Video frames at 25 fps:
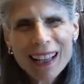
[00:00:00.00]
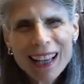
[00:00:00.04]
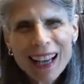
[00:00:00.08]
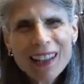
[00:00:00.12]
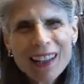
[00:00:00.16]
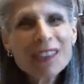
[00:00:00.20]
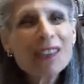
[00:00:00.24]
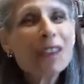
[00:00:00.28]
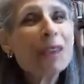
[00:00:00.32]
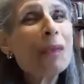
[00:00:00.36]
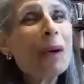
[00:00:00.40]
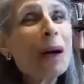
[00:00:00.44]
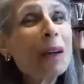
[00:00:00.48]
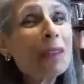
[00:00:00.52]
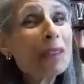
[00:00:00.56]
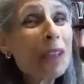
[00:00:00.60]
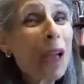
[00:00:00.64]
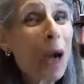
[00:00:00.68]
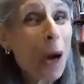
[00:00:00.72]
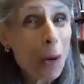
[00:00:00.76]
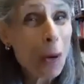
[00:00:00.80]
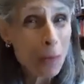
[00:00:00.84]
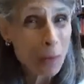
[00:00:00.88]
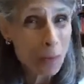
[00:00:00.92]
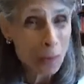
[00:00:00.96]
As you well
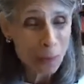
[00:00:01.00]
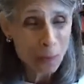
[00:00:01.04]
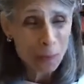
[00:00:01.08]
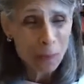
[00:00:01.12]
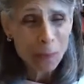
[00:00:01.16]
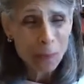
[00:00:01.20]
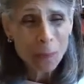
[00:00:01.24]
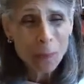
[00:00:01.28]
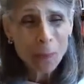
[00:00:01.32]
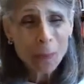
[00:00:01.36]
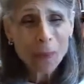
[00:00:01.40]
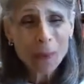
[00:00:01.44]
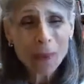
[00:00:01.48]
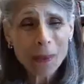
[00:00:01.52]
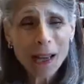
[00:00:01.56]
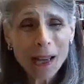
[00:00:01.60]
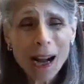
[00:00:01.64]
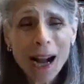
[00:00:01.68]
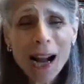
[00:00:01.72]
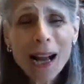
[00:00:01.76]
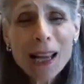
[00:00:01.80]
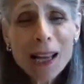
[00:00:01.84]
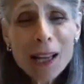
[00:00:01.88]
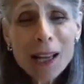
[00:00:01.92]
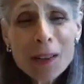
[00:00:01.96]
know,
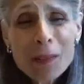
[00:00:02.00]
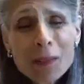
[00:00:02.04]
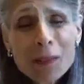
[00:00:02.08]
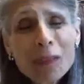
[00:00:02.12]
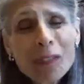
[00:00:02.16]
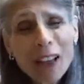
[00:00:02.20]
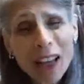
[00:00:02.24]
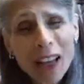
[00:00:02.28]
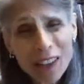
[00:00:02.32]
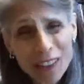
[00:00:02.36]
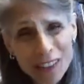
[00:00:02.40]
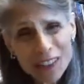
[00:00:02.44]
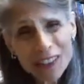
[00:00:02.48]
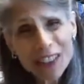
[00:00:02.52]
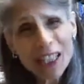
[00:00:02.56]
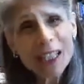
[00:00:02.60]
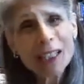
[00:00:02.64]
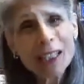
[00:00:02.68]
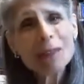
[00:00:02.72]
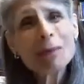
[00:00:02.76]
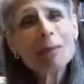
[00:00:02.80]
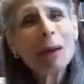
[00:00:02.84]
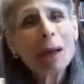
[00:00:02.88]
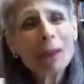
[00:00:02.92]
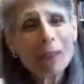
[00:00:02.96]
I am
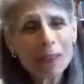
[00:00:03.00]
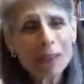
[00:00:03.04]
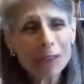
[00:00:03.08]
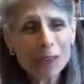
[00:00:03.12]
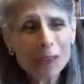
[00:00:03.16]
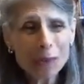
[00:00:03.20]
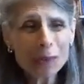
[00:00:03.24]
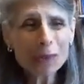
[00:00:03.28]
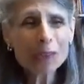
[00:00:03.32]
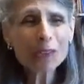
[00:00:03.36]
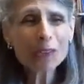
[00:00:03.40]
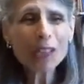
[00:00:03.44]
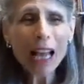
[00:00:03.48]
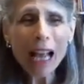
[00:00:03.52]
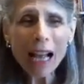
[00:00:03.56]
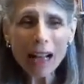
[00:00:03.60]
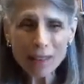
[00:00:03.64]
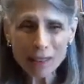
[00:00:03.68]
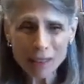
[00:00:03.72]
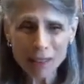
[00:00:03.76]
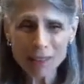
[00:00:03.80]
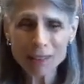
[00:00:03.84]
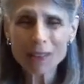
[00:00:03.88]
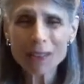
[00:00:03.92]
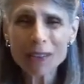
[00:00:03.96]
fascinated by the Jewish
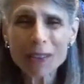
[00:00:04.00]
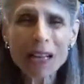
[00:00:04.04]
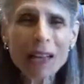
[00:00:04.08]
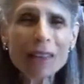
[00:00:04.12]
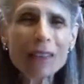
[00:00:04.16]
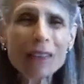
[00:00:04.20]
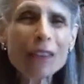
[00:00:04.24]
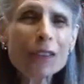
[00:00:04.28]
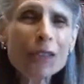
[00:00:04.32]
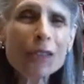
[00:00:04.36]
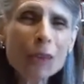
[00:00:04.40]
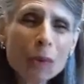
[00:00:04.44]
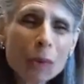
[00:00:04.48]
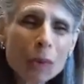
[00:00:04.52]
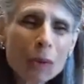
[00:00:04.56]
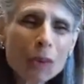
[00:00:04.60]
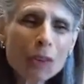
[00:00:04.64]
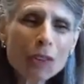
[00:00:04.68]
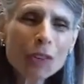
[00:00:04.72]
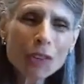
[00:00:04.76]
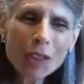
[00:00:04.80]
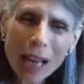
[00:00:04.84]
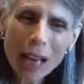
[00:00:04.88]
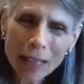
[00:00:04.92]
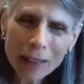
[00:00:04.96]
calendar and the Jewish
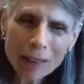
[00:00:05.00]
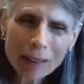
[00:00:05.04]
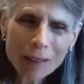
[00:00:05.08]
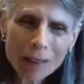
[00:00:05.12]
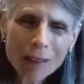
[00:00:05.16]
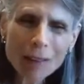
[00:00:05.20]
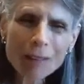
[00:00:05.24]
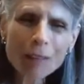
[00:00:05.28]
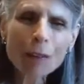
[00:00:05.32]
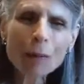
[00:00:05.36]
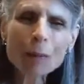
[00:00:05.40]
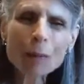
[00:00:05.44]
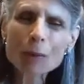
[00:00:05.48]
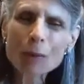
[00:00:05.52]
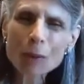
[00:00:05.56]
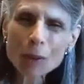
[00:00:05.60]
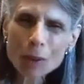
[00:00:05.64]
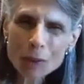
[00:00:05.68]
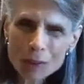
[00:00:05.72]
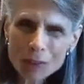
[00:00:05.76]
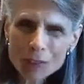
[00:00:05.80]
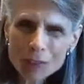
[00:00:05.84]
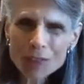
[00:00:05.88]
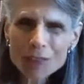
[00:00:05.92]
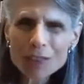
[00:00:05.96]
cycle of
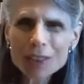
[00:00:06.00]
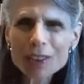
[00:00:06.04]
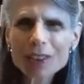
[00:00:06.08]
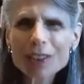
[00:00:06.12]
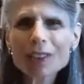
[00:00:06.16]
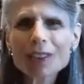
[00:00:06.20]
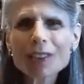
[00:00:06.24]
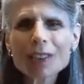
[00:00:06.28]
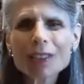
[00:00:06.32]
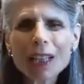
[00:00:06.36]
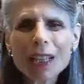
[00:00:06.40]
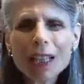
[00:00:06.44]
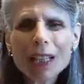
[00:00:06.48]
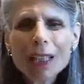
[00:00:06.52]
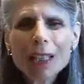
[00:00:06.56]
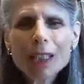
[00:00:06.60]
observances,